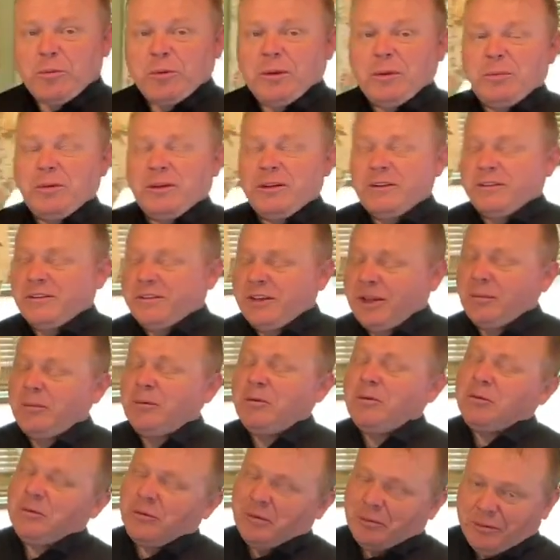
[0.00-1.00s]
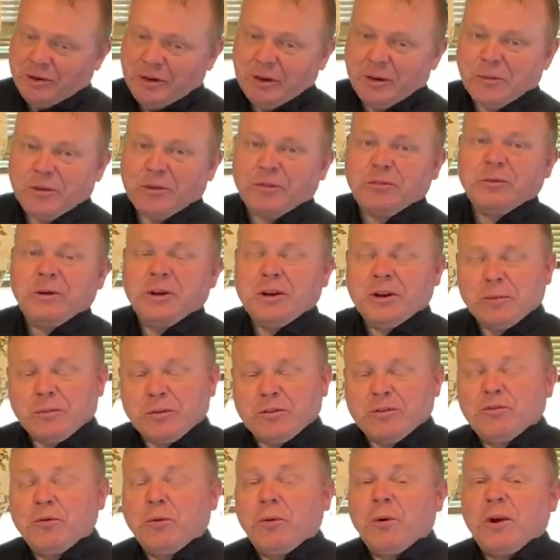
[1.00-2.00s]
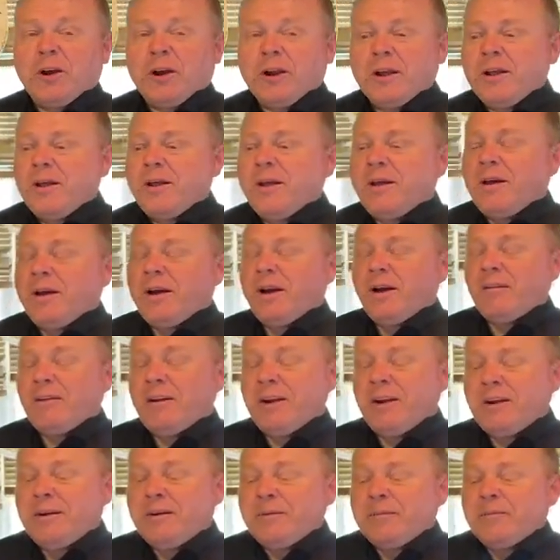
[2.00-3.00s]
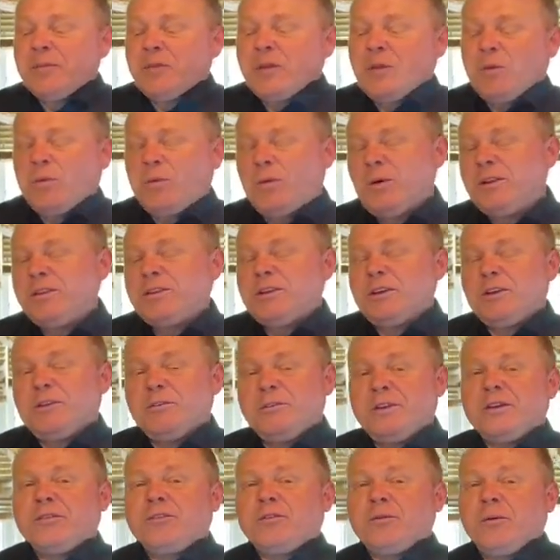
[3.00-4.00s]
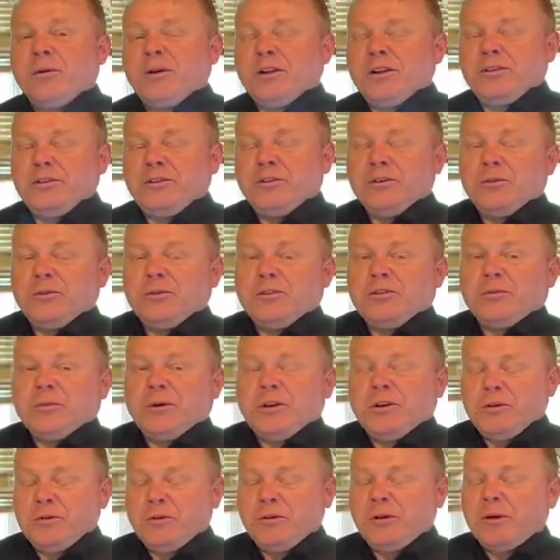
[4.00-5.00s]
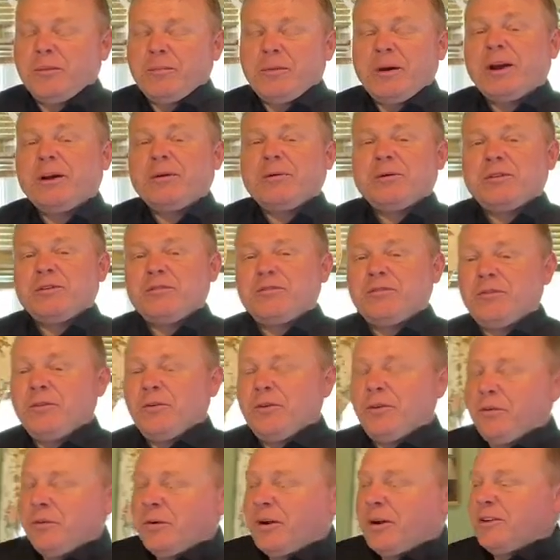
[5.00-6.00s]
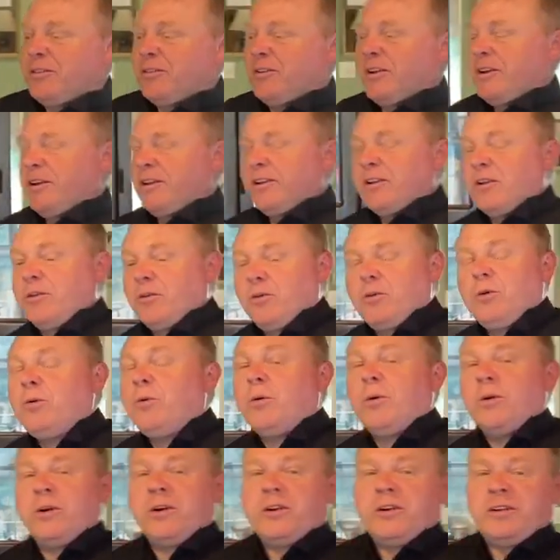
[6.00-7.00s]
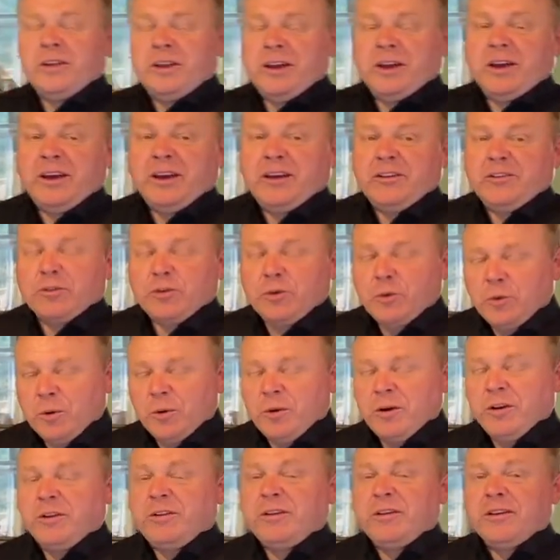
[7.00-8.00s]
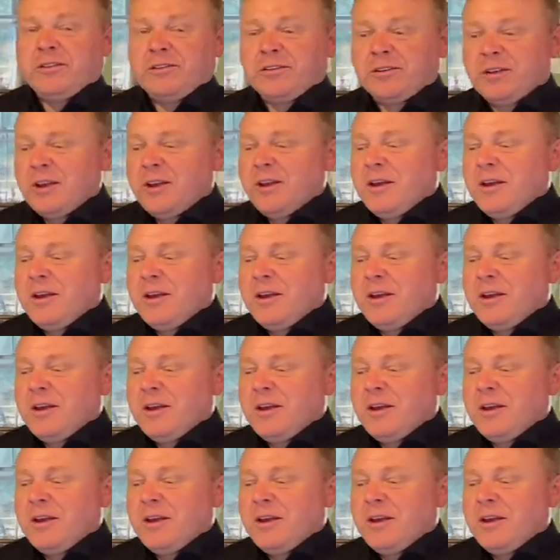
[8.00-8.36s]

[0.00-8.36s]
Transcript: people at the table, it would be number 3 and number 4. All right. One thing you never want to do is when you come back with the food, you want to say, who ordered the eggs or who ordered this.